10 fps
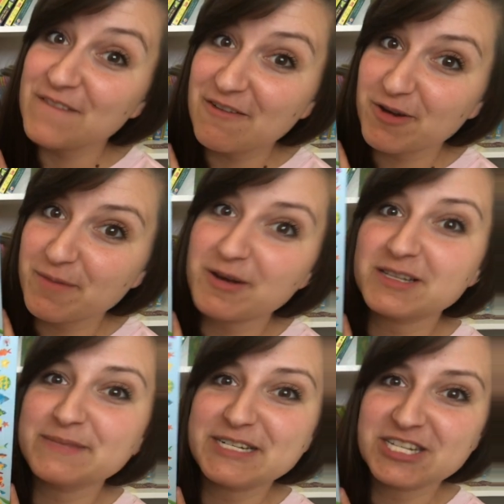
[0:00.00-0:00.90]
favorite among
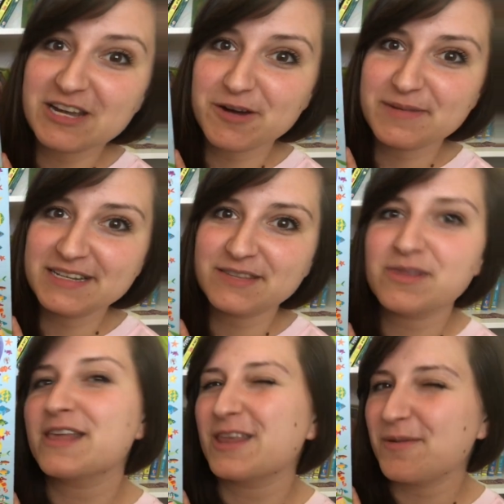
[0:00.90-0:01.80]
speech therapists
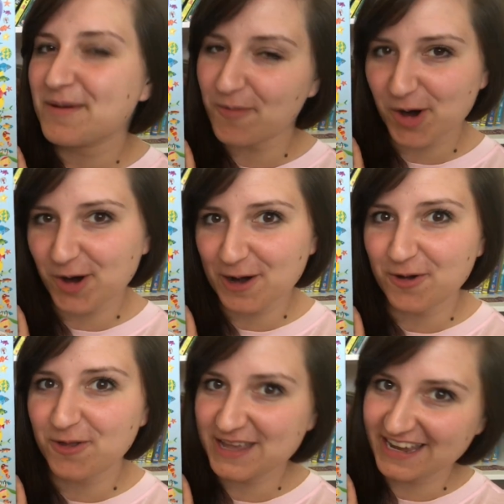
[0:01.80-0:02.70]
with a little bit more
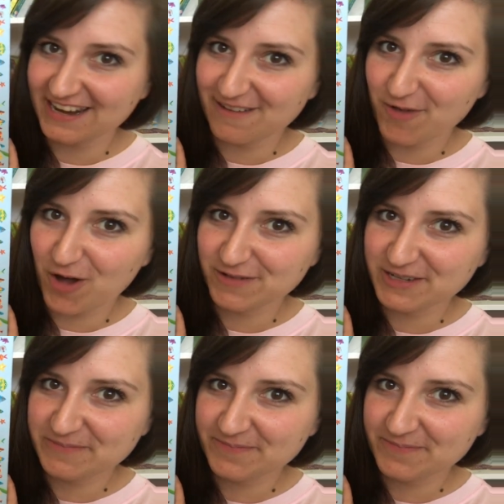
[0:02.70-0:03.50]
critical thinking involved.